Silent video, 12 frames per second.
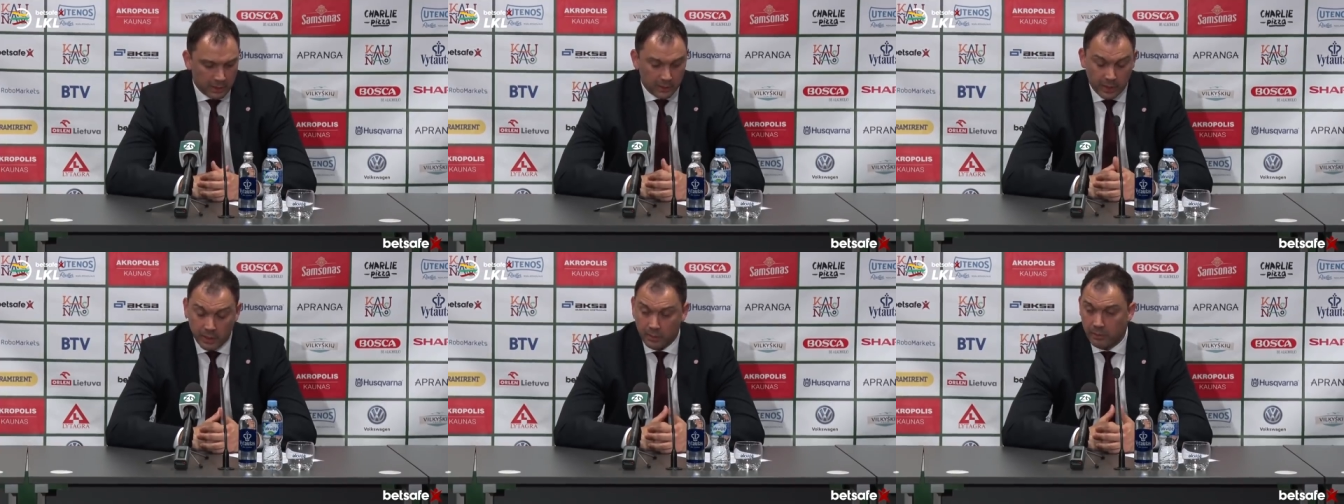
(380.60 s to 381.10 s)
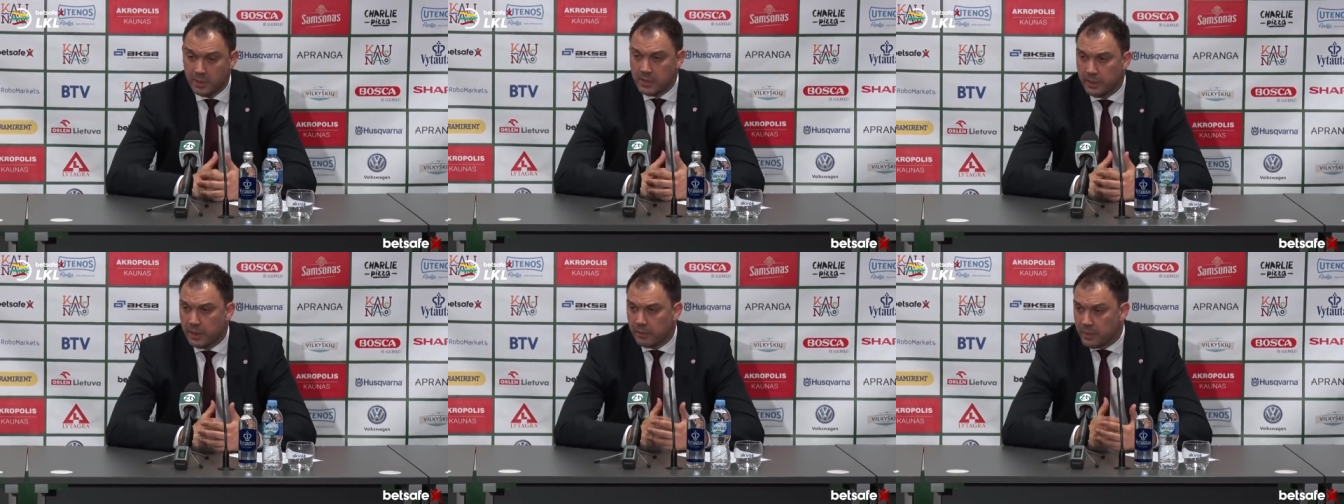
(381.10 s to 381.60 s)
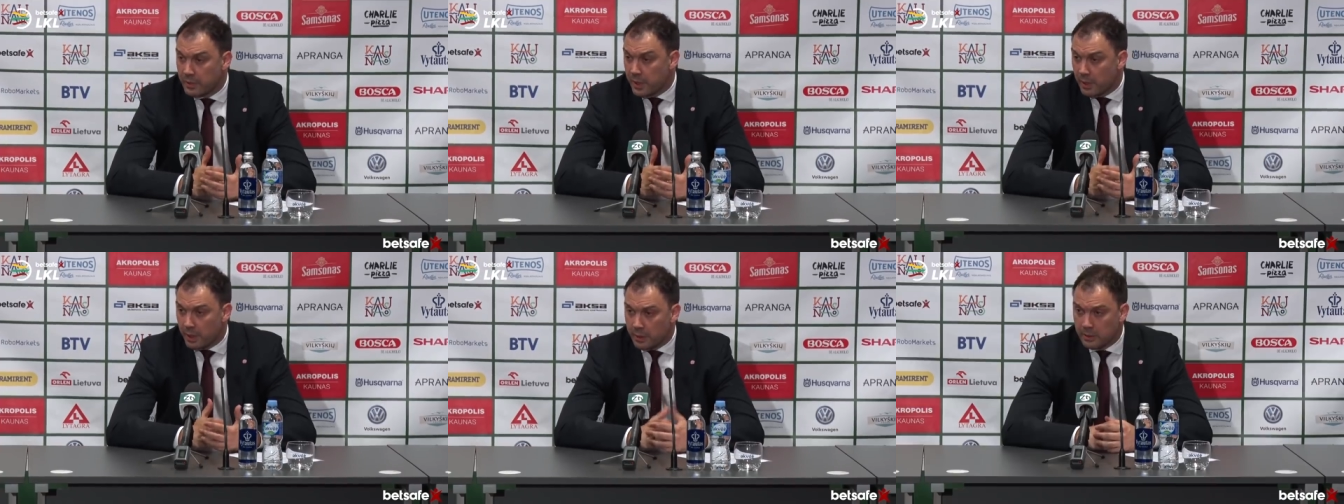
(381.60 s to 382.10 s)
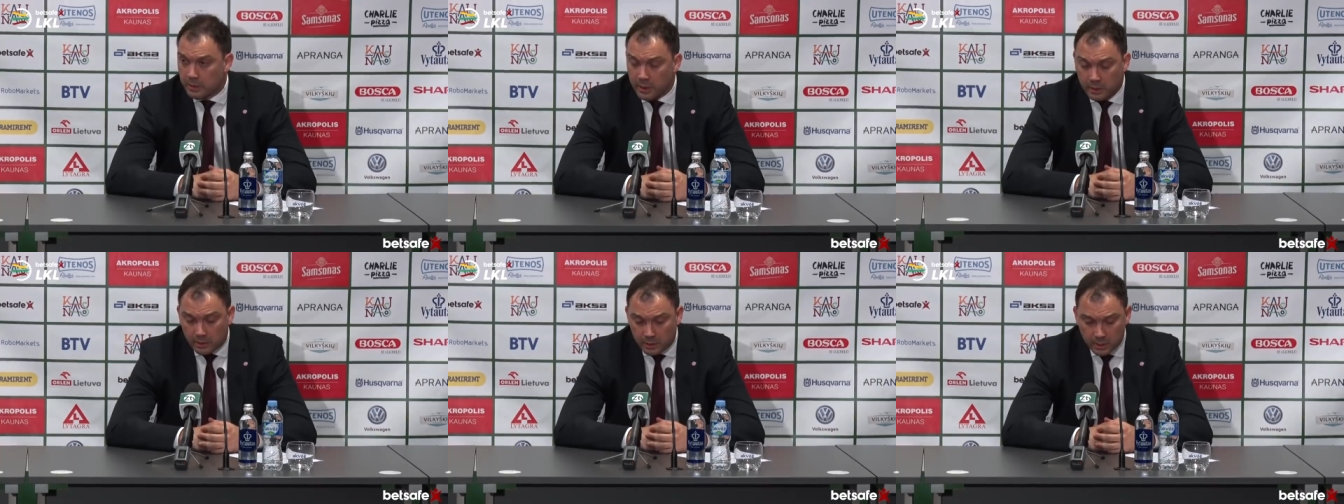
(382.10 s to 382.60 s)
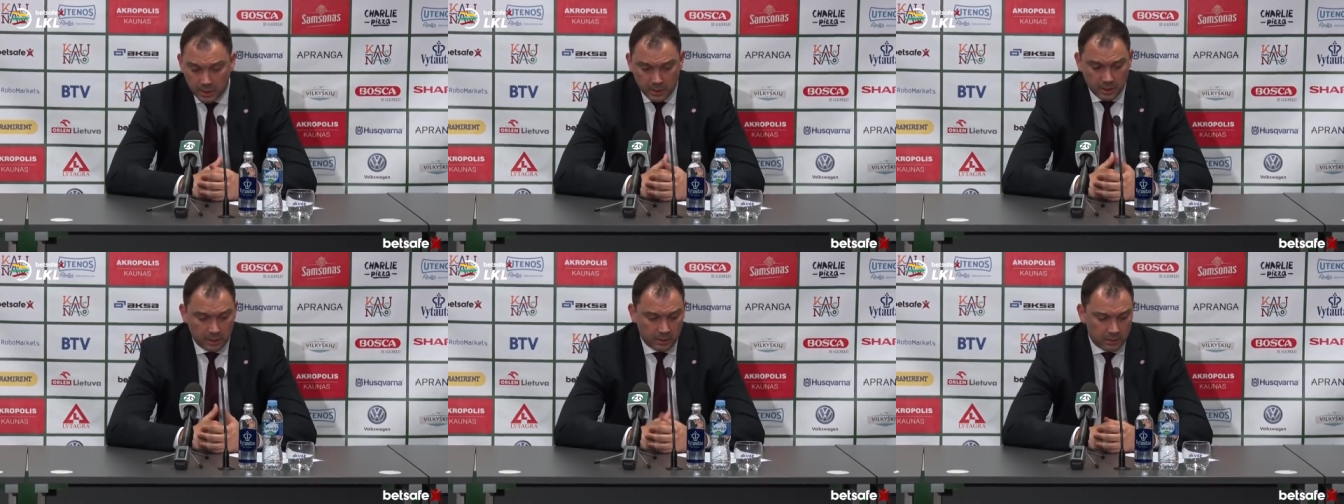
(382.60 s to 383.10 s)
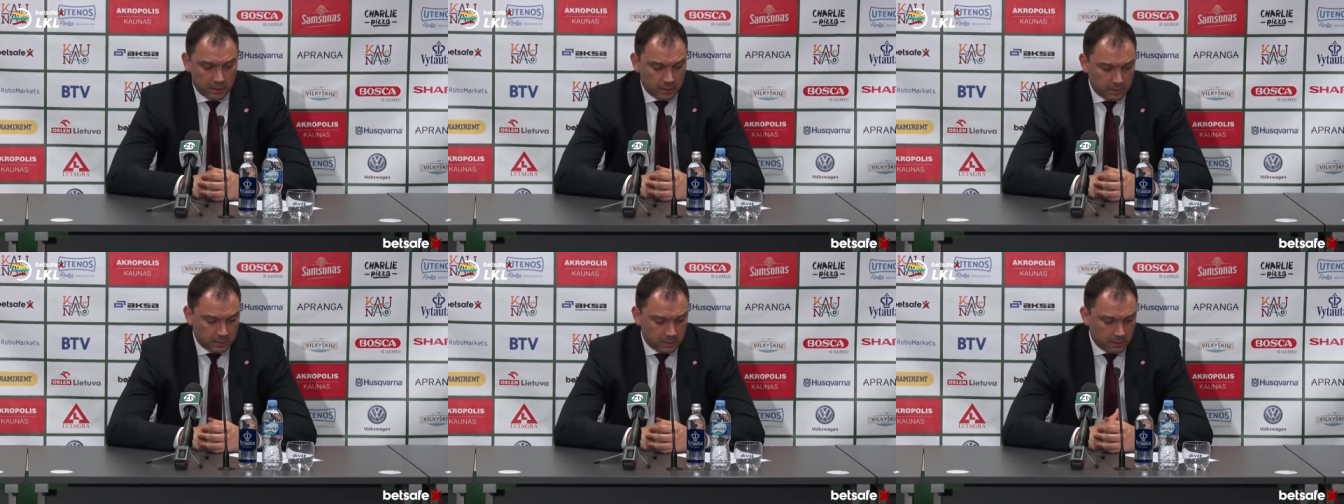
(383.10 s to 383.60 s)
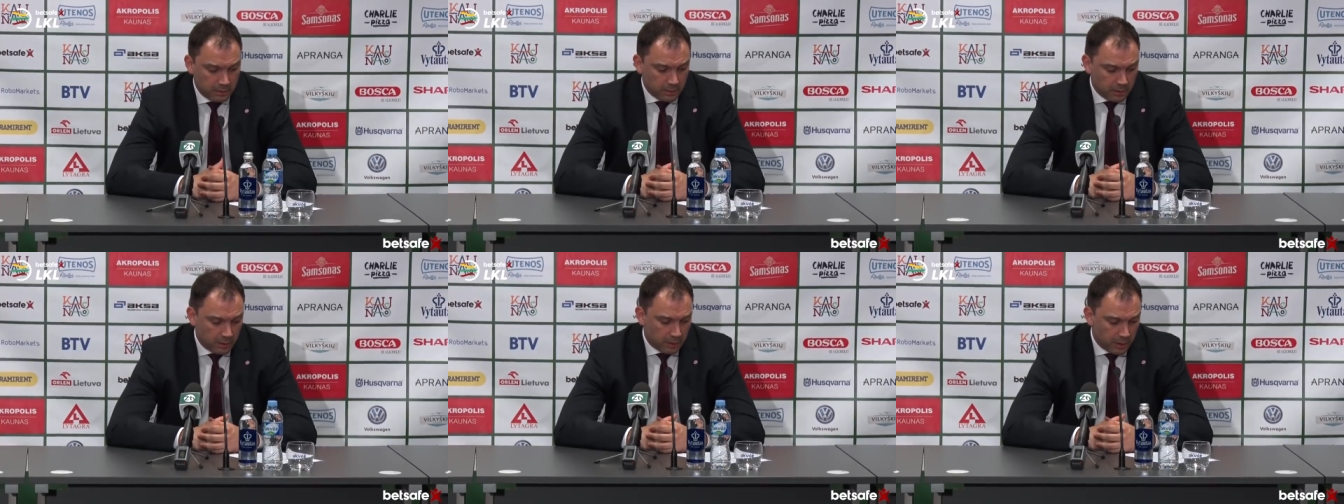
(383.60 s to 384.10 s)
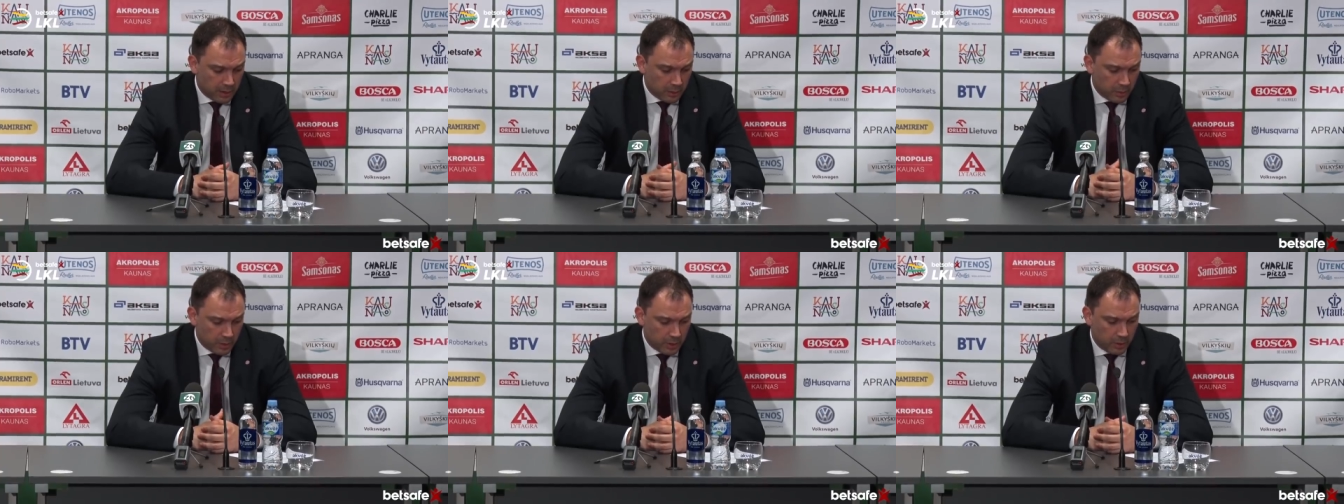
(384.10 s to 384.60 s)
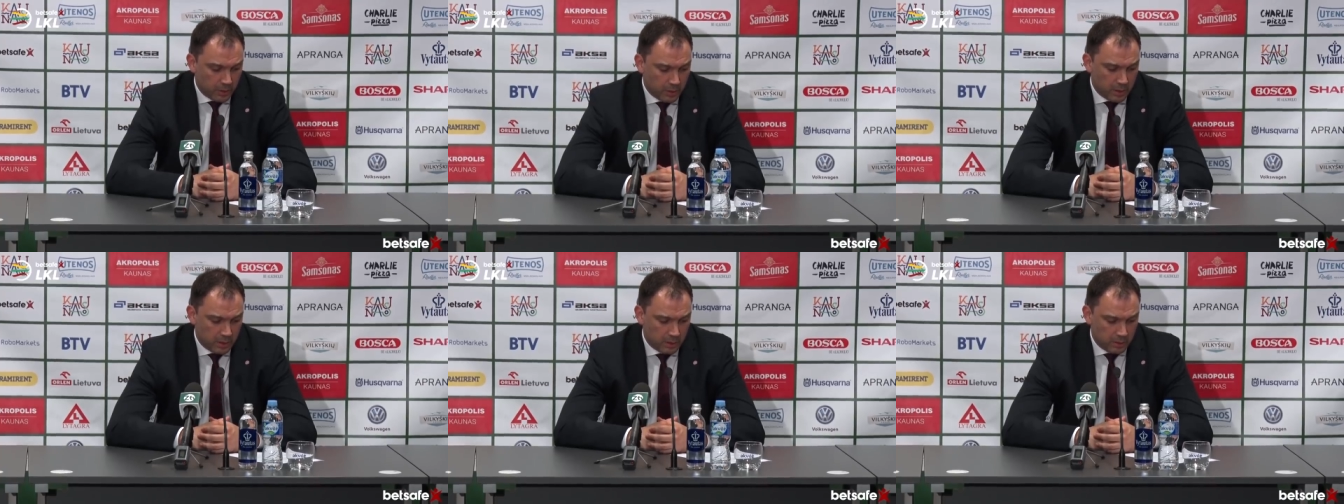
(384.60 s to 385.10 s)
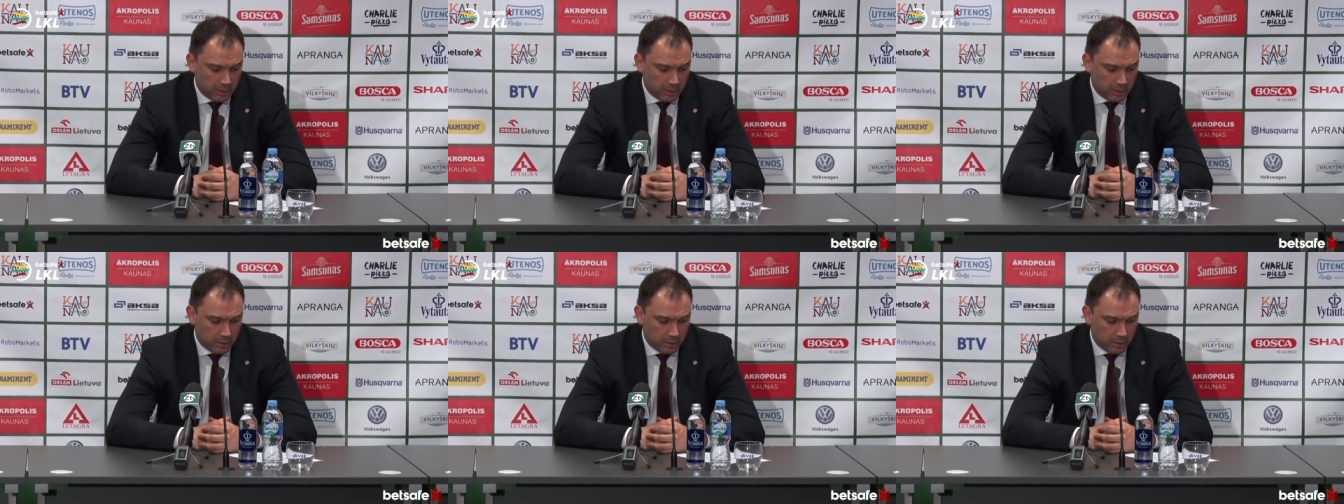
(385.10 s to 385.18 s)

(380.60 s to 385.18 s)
it's very hard, and this is a reason because